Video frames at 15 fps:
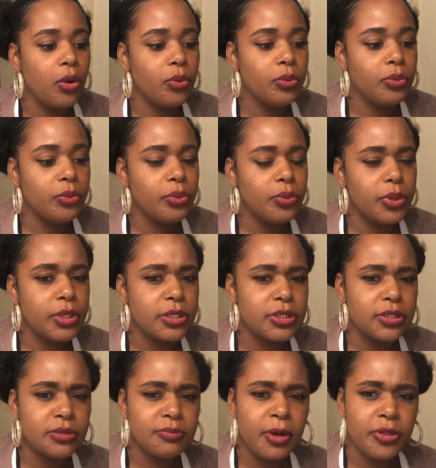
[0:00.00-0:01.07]
what is
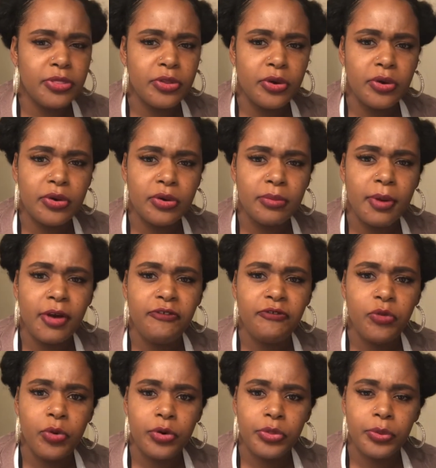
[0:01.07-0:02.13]
this, my third or my
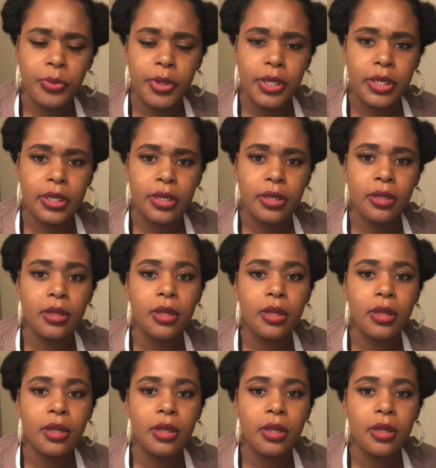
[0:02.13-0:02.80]
fourth week?